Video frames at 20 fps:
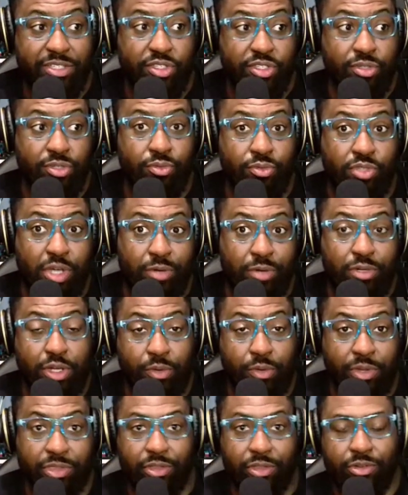who don't
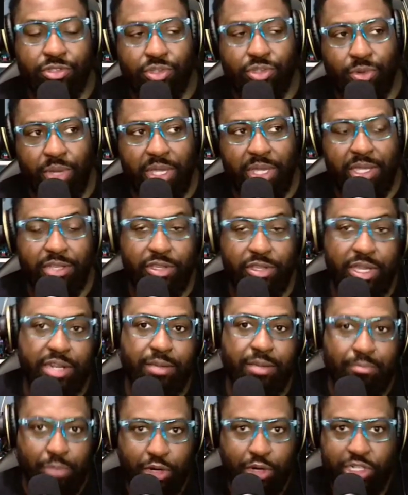know what they're doing and you
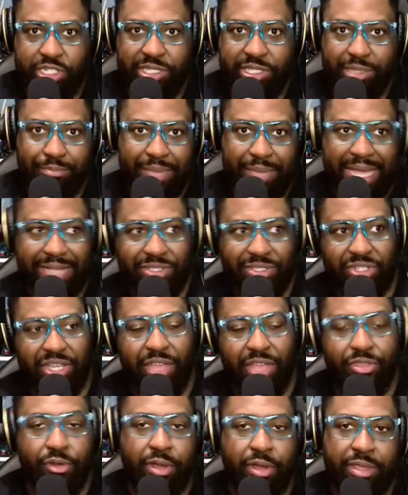end up merging them back
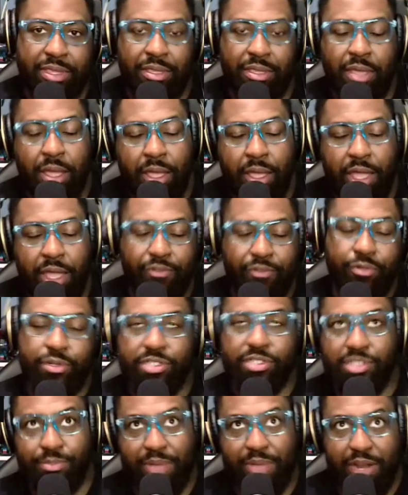together, and
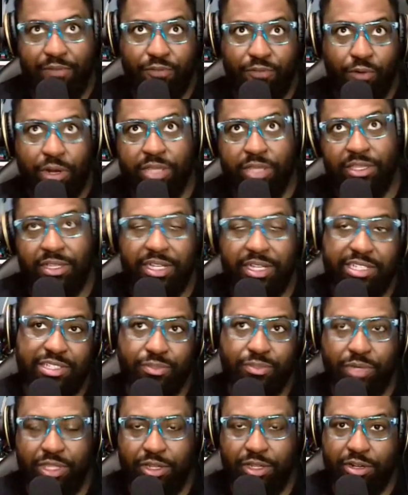everyone's the better for it. And the
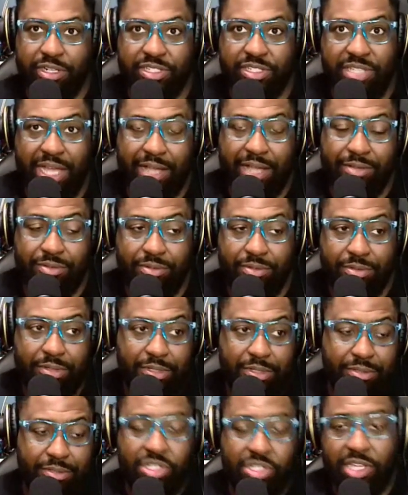lesson we learn is that
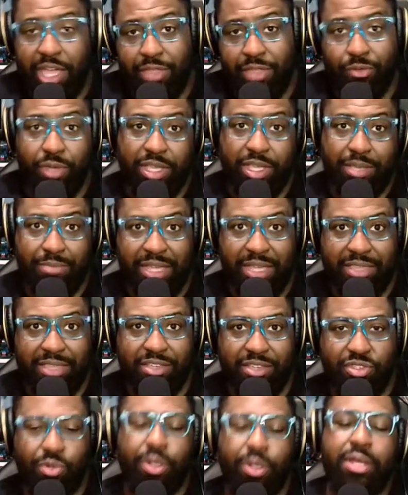together we can make
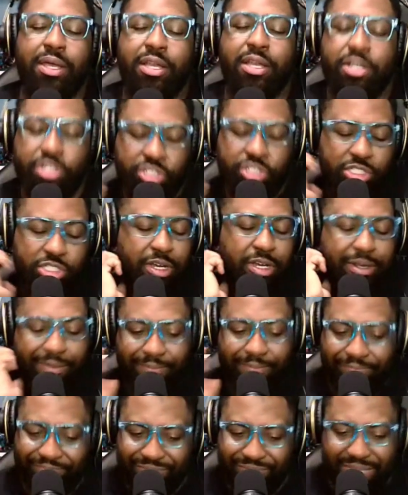things. Sure,
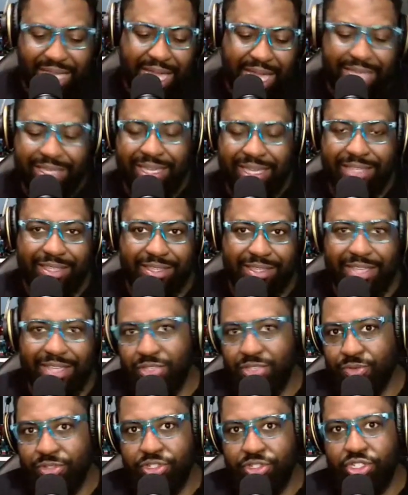I get that
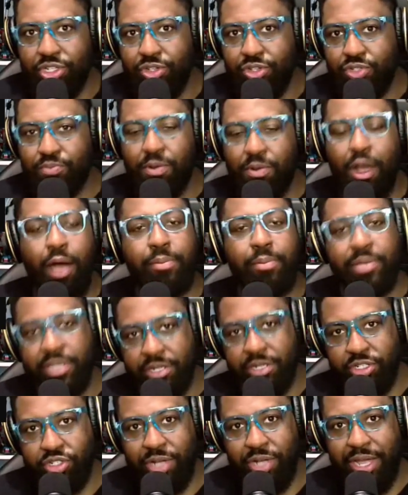that's where the show is probably
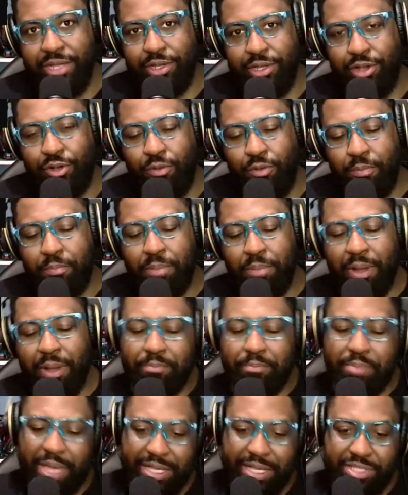going to try and go,
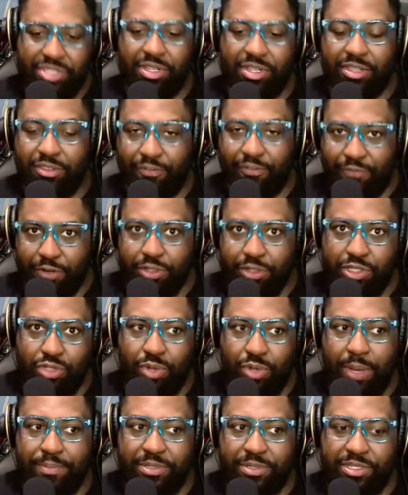but based on the first
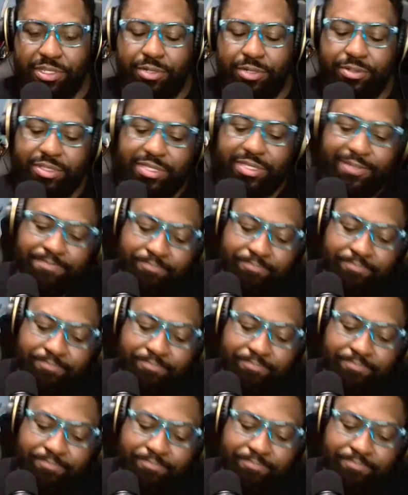two episodes,